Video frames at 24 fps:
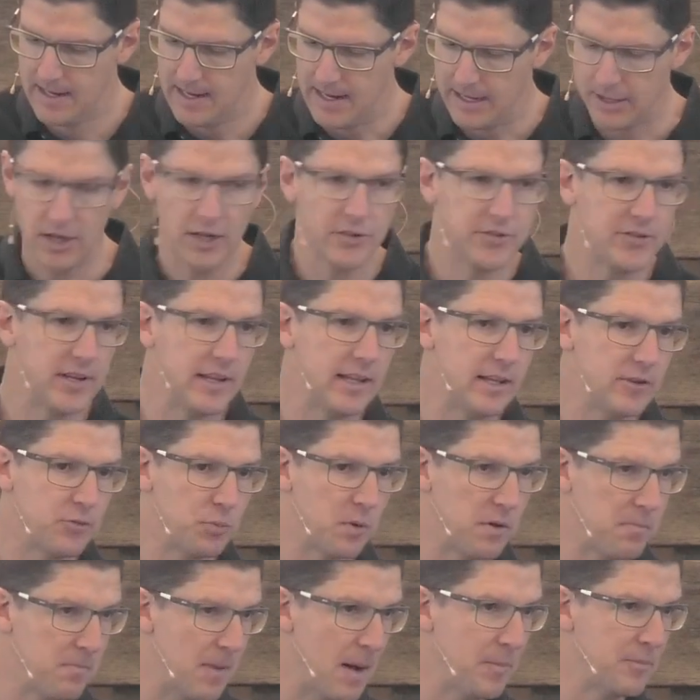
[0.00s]
And I see this
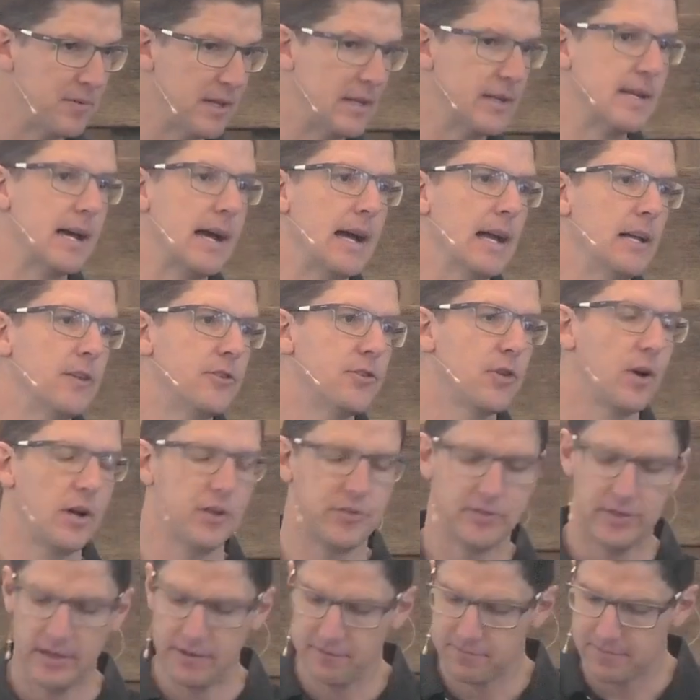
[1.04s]
with mums and dads. So I
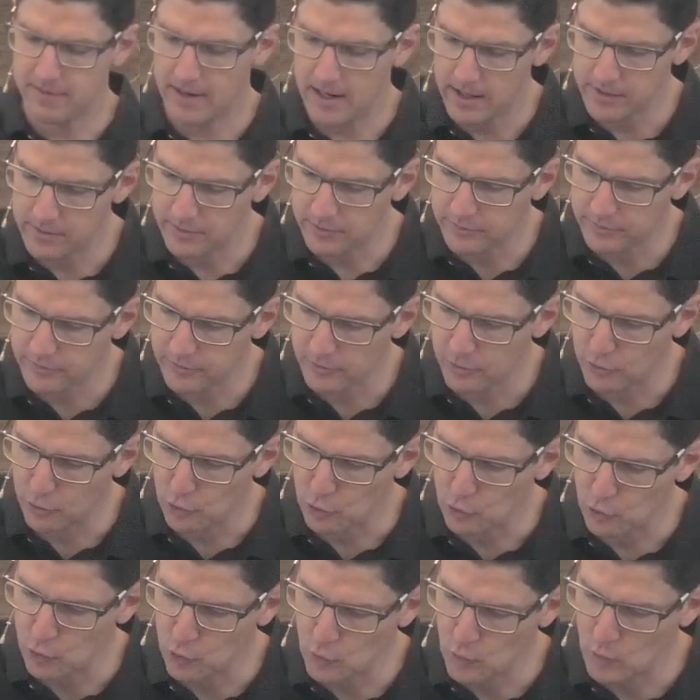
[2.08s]
see fathers
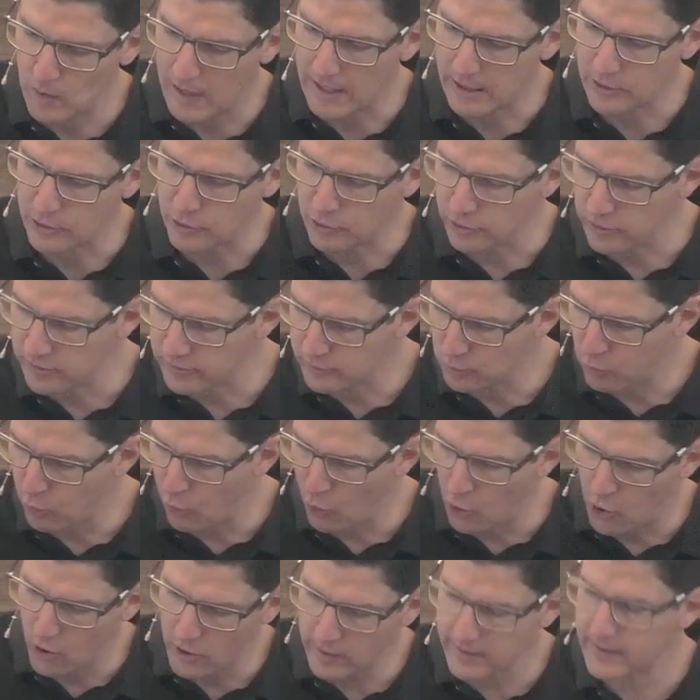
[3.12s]
who uh, use
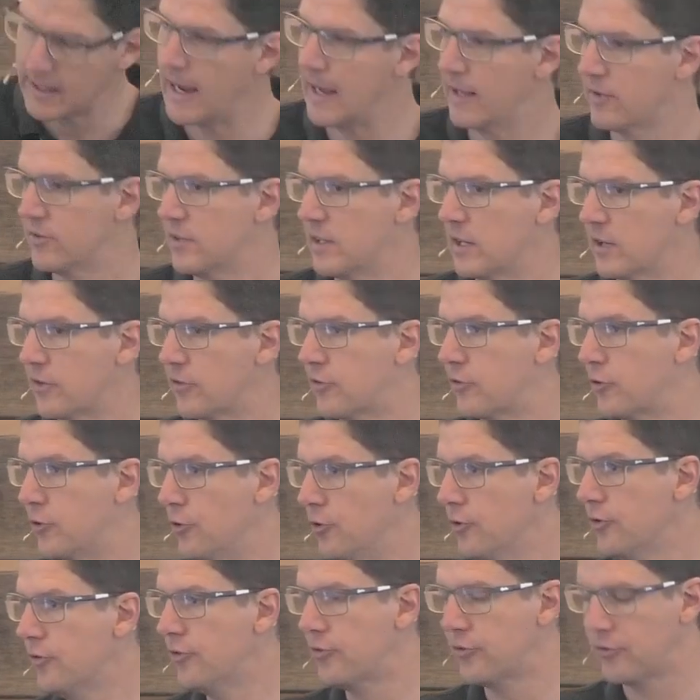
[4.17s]
work as an
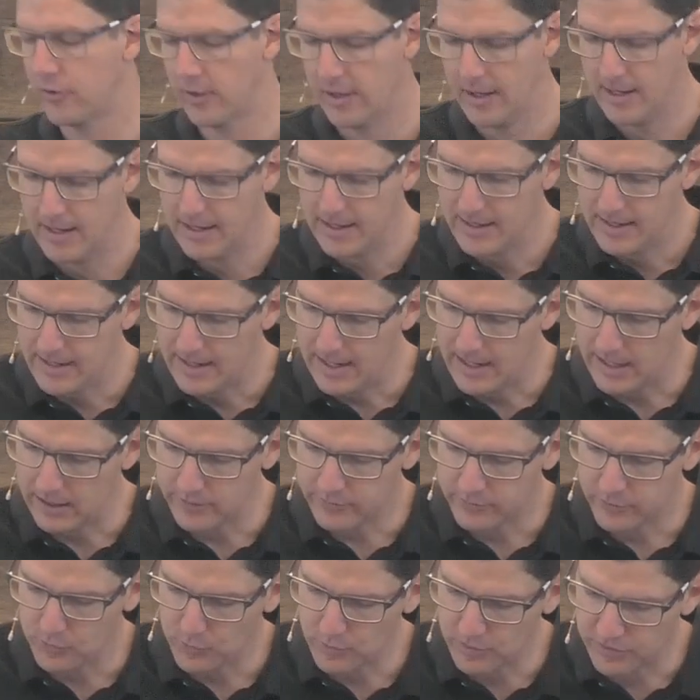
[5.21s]
excuse uh,
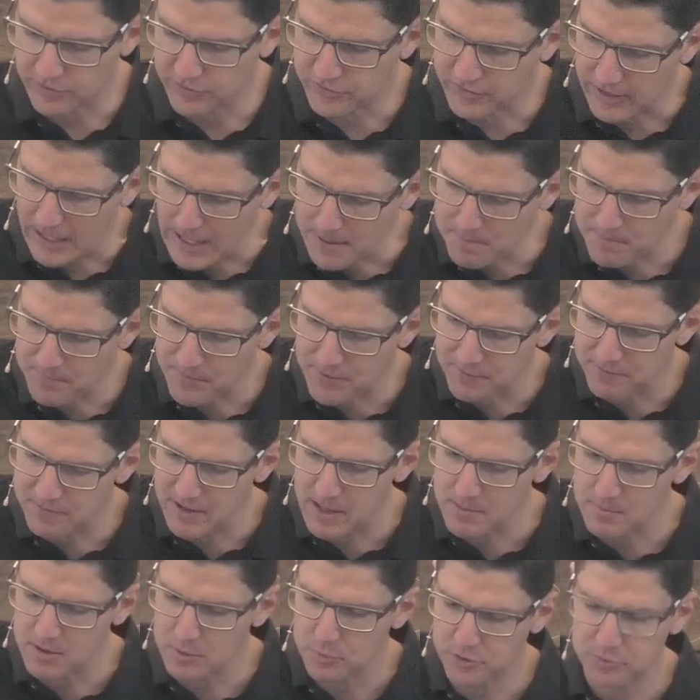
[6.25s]
to escape the
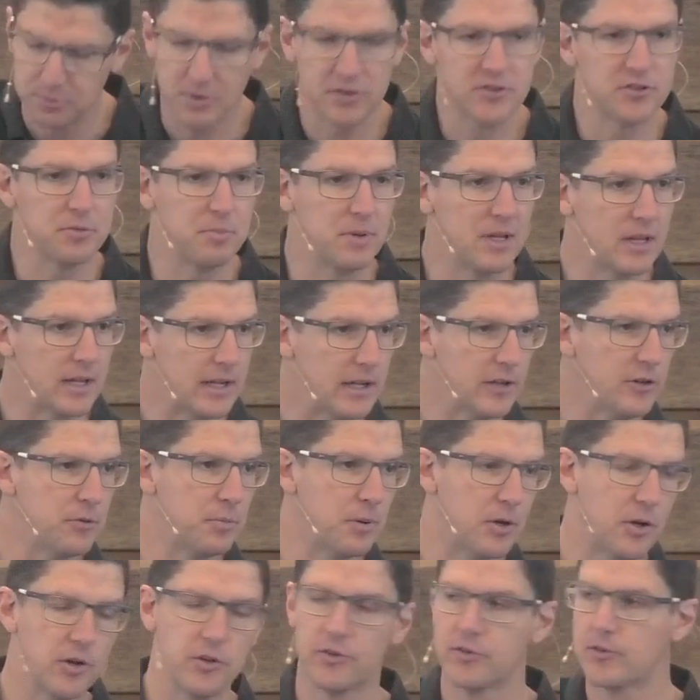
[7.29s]
family responsibilities
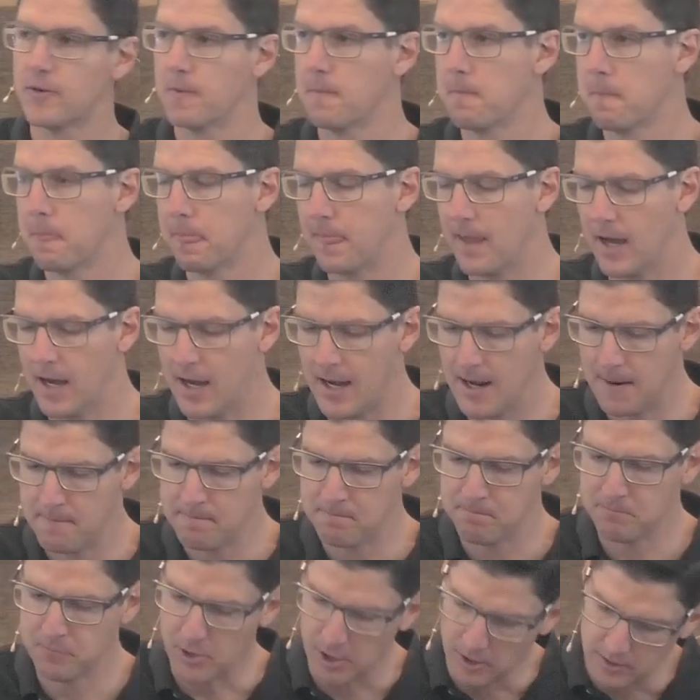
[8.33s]
because,
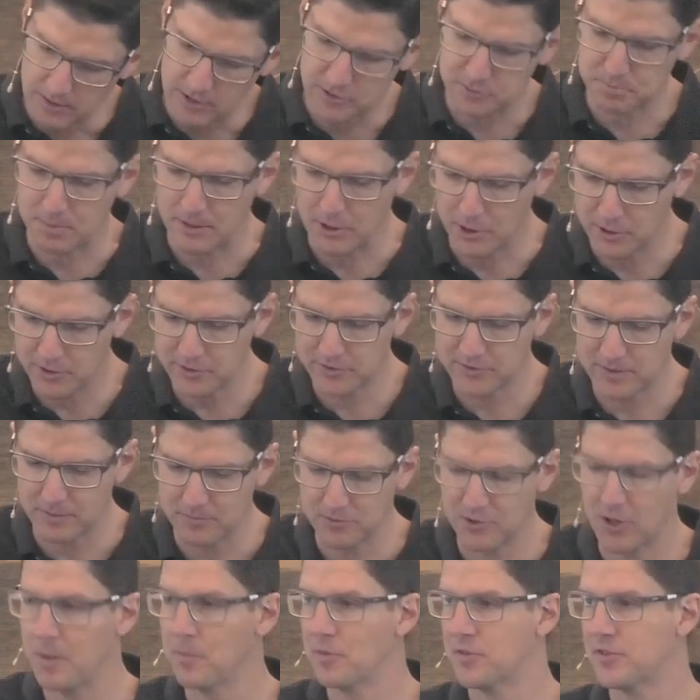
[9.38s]
um, you know, let's be honest,
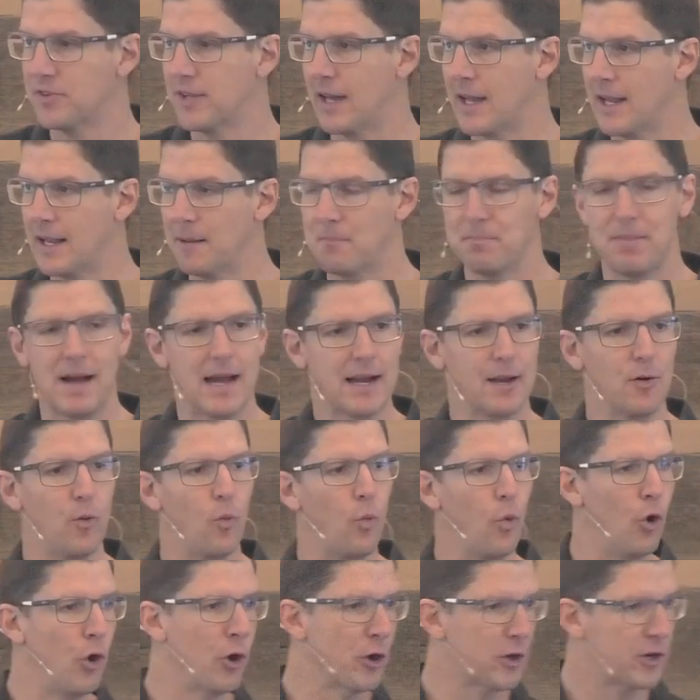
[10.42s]
sometimes staying back at
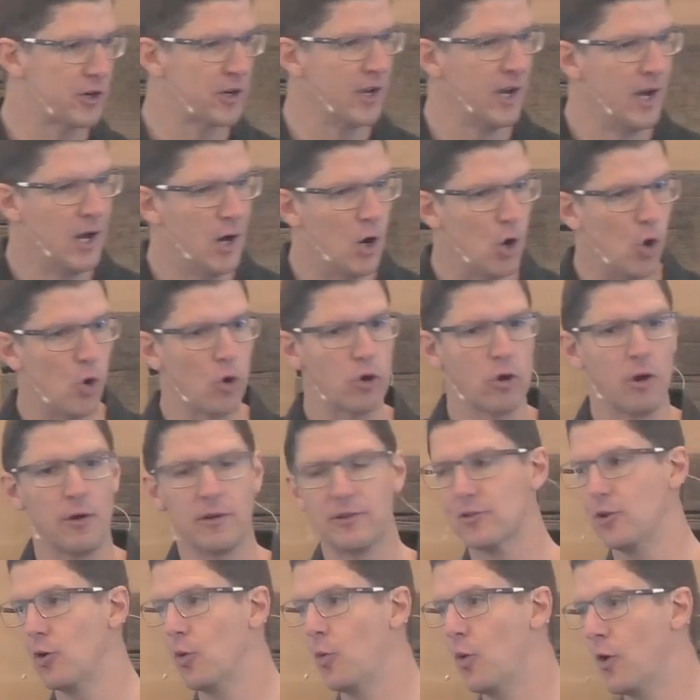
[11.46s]
work or going
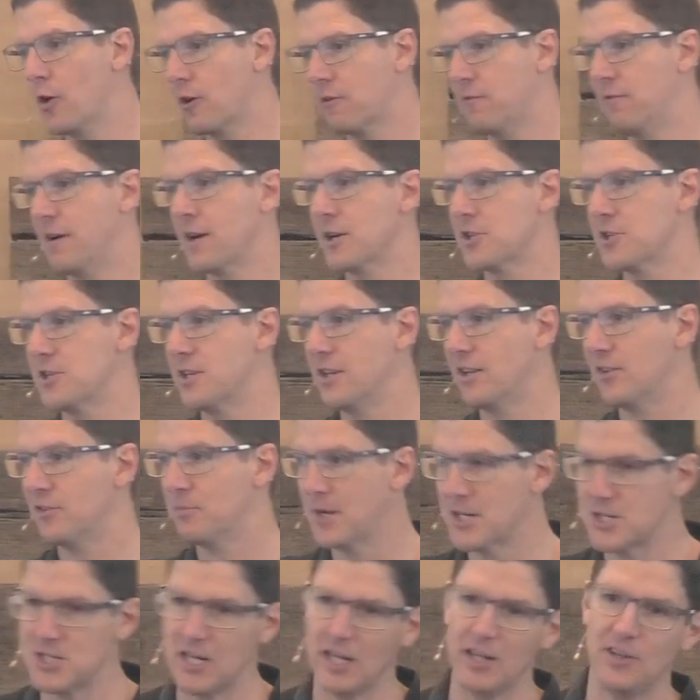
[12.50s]
to a work function is
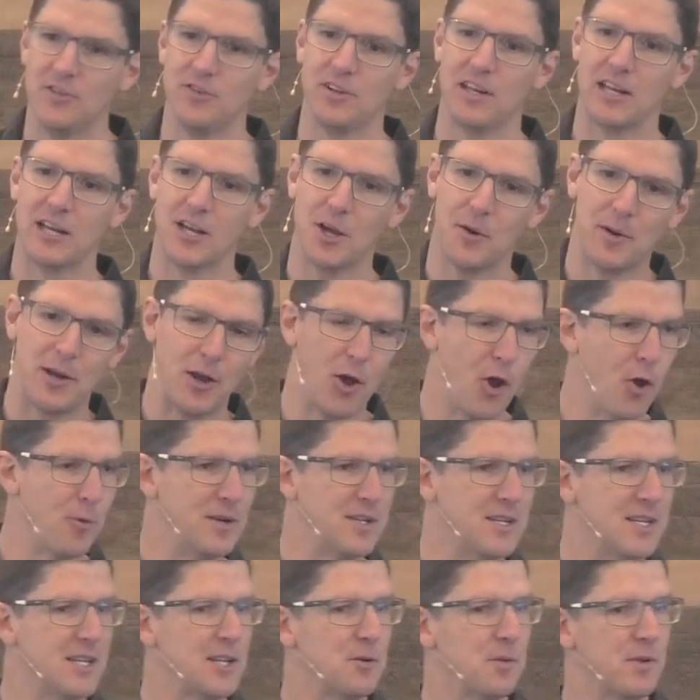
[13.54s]
much easier than going home
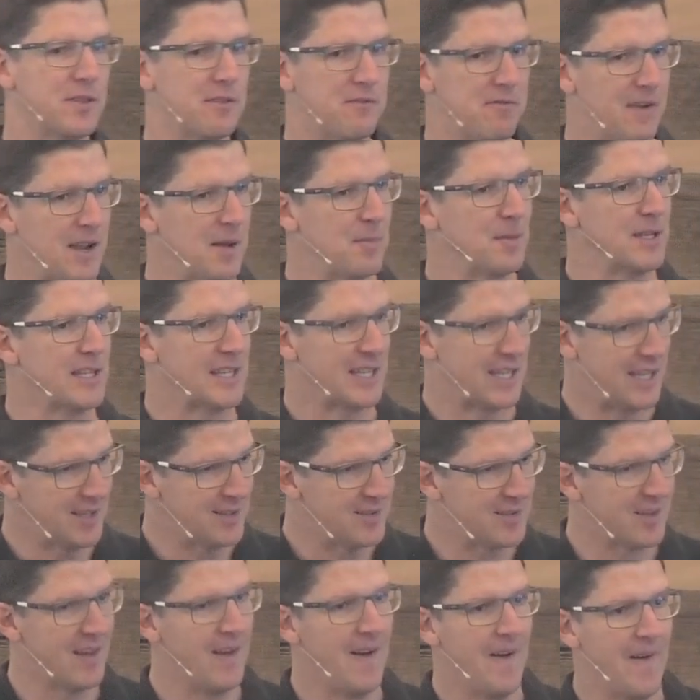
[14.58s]
and dealing with the family and the
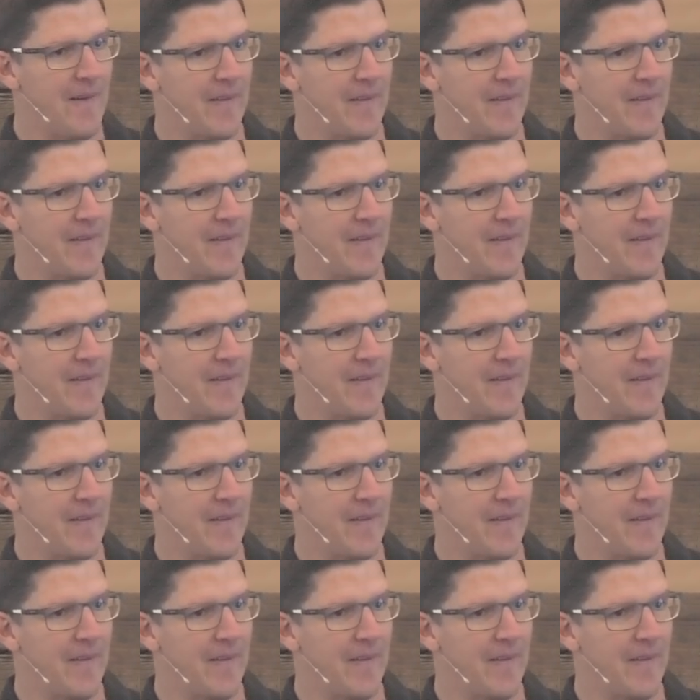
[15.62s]
kids.